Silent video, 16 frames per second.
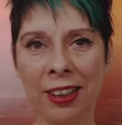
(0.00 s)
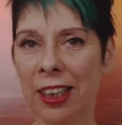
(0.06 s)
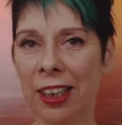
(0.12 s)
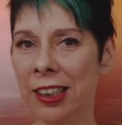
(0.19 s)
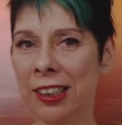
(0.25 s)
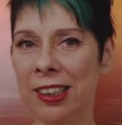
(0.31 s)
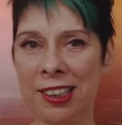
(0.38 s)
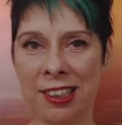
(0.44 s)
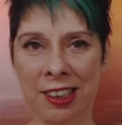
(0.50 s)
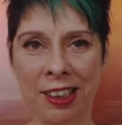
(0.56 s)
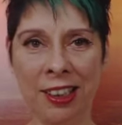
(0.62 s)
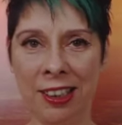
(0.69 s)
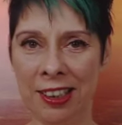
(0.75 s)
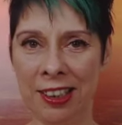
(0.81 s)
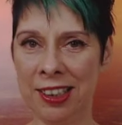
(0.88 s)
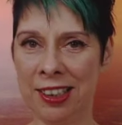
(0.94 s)
I see
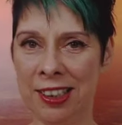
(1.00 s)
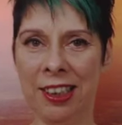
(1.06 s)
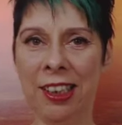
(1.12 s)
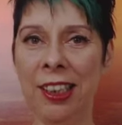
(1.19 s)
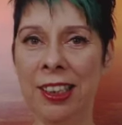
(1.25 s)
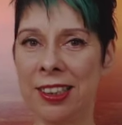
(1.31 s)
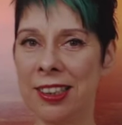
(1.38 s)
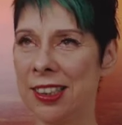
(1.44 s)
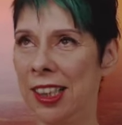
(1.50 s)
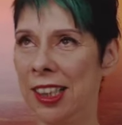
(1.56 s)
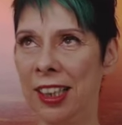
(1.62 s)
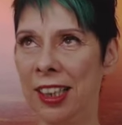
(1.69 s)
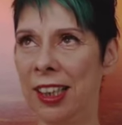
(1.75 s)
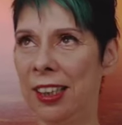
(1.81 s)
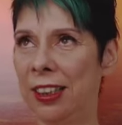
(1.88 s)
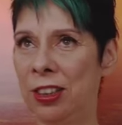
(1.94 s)
these kids
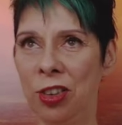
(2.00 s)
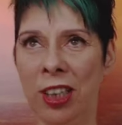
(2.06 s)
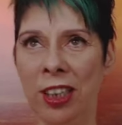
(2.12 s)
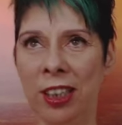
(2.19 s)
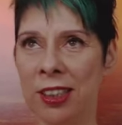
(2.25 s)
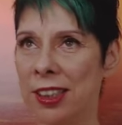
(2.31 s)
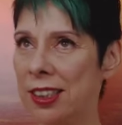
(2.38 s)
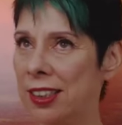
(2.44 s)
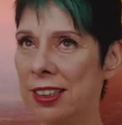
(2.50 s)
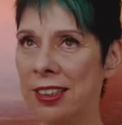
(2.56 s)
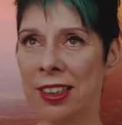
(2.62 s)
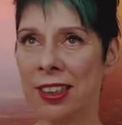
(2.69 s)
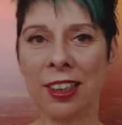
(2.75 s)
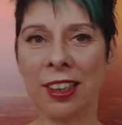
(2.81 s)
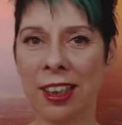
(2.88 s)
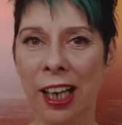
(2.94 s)
and
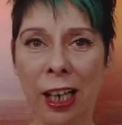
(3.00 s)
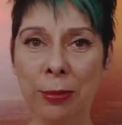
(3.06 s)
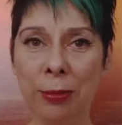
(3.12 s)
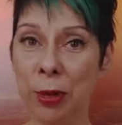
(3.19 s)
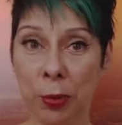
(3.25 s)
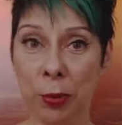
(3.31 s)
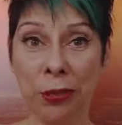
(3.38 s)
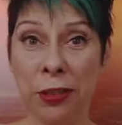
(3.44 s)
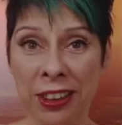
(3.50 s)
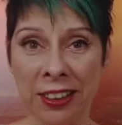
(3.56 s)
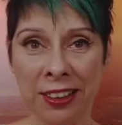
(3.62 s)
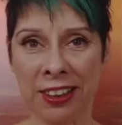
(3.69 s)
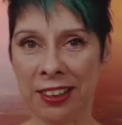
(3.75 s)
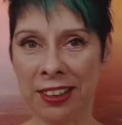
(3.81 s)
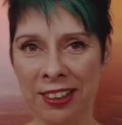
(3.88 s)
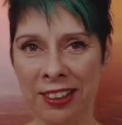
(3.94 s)
I'm
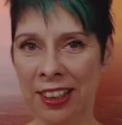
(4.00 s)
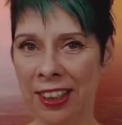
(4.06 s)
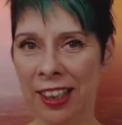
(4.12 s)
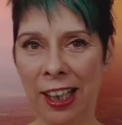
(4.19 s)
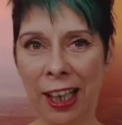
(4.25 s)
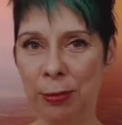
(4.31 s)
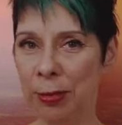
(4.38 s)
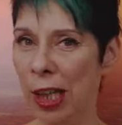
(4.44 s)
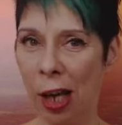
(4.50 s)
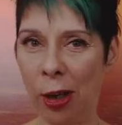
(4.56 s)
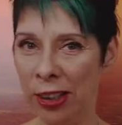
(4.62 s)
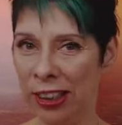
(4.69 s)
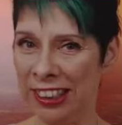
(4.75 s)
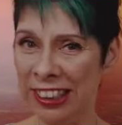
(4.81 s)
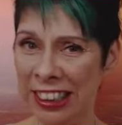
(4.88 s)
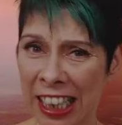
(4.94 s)
riveted. I'm
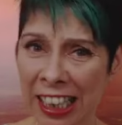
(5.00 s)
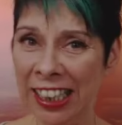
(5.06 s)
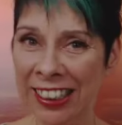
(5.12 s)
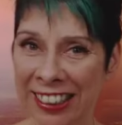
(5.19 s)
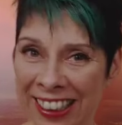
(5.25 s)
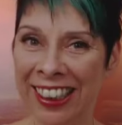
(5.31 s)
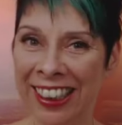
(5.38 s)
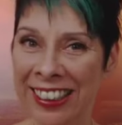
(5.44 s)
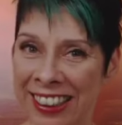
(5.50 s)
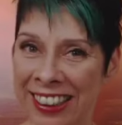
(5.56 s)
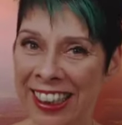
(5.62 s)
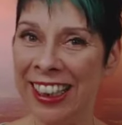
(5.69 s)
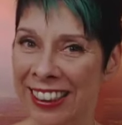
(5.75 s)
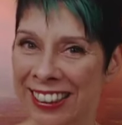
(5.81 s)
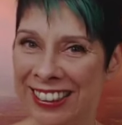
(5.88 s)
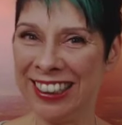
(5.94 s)
going,
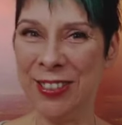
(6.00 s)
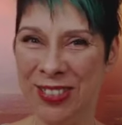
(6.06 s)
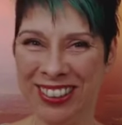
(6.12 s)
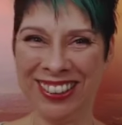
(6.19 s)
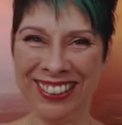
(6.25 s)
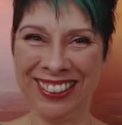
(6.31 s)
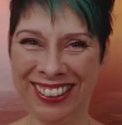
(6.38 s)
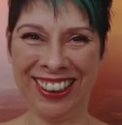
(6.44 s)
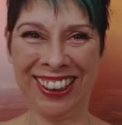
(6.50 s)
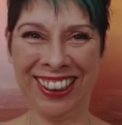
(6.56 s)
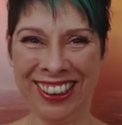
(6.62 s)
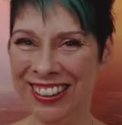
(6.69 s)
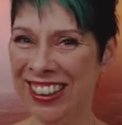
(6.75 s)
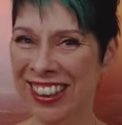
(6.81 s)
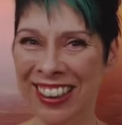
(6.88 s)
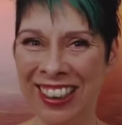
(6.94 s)
yeah, keep, you
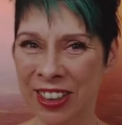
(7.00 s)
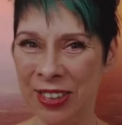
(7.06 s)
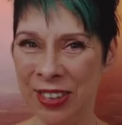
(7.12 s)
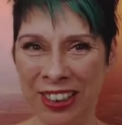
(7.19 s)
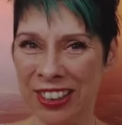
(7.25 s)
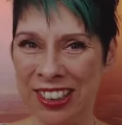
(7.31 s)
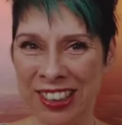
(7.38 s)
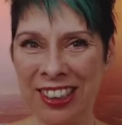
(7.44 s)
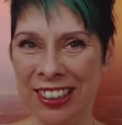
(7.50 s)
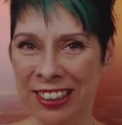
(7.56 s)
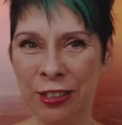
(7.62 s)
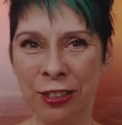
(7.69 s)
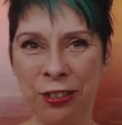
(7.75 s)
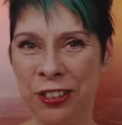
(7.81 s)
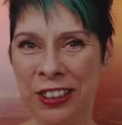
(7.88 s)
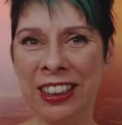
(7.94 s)
know, because I can
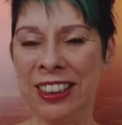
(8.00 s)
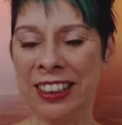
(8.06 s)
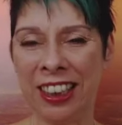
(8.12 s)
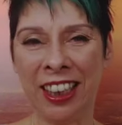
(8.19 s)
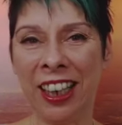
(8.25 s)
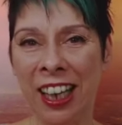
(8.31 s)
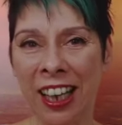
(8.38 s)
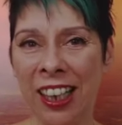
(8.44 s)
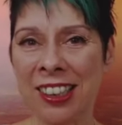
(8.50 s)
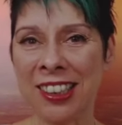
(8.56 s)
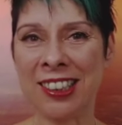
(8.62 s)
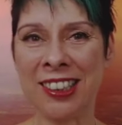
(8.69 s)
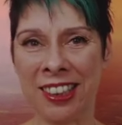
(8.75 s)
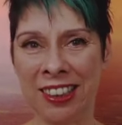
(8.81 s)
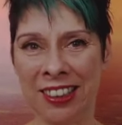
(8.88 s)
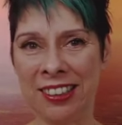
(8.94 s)
feel their heart
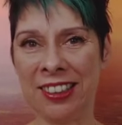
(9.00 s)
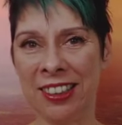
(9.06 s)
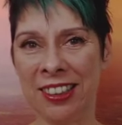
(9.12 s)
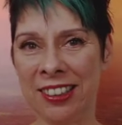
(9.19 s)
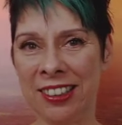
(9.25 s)
centered.